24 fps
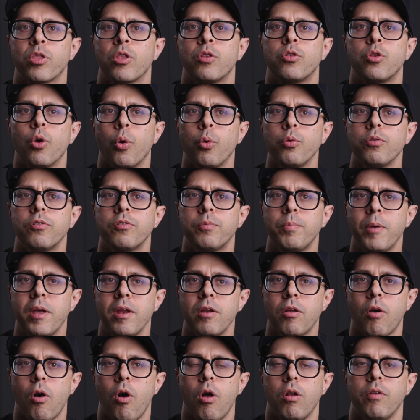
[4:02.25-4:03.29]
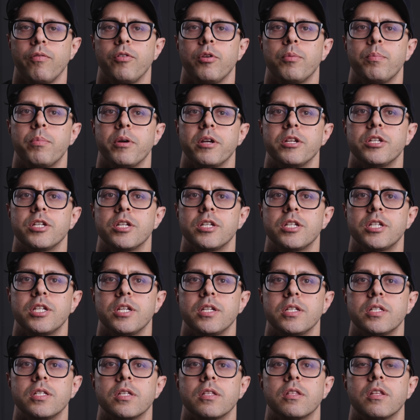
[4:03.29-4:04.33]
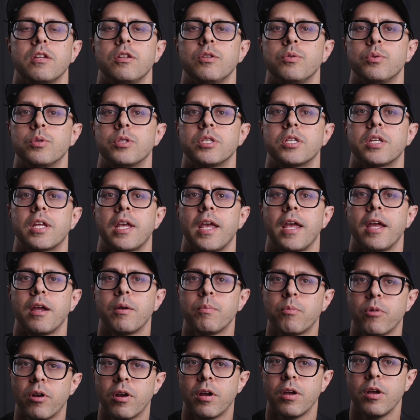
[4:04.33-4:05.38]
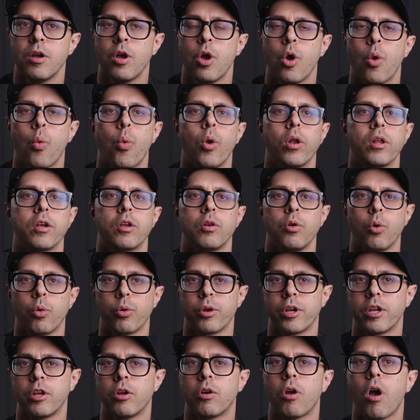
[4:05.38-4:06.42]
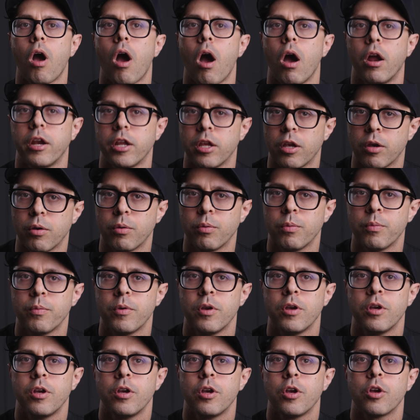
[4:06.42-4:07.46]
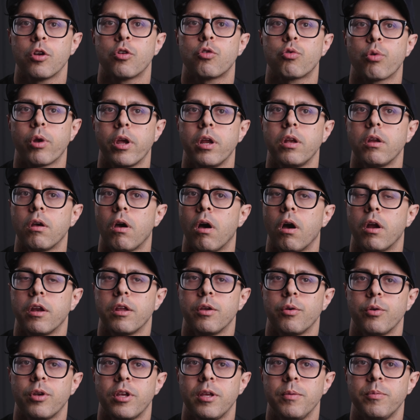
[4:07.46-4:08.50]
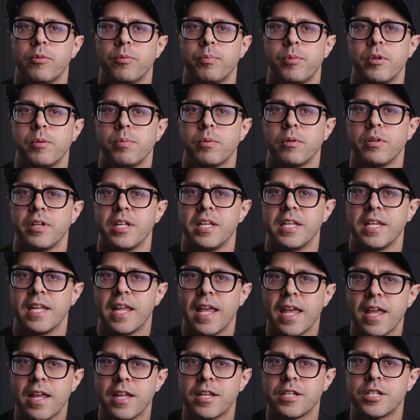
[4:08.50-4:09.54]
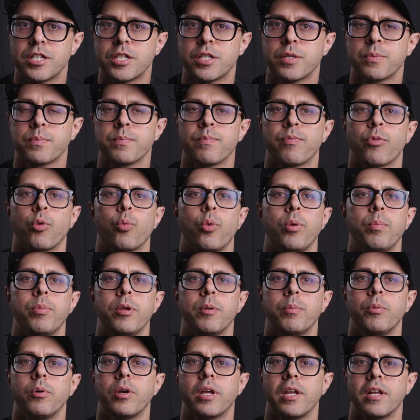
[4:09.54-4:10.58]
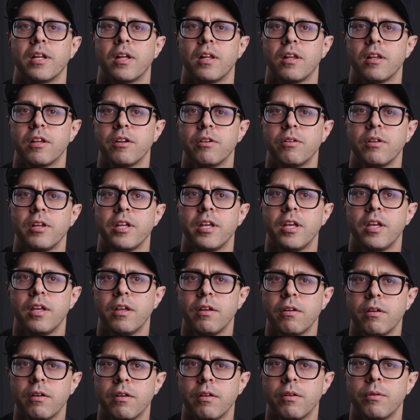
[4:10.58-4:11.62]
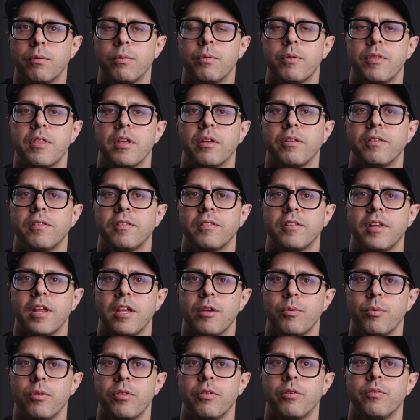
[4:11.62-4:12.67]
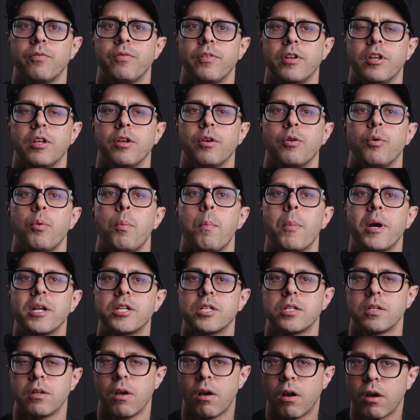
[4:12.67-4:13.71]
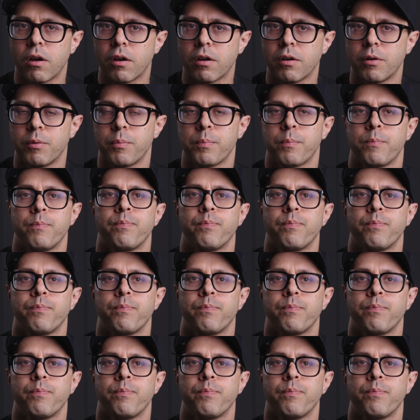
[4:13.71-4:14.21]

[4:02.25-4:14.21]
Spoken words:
Don't spend all of your budget chasing the newest camera while ignoring your audio. Great audio keeps people engaged. When people can clearly hear you, they'll stay with your video much longer.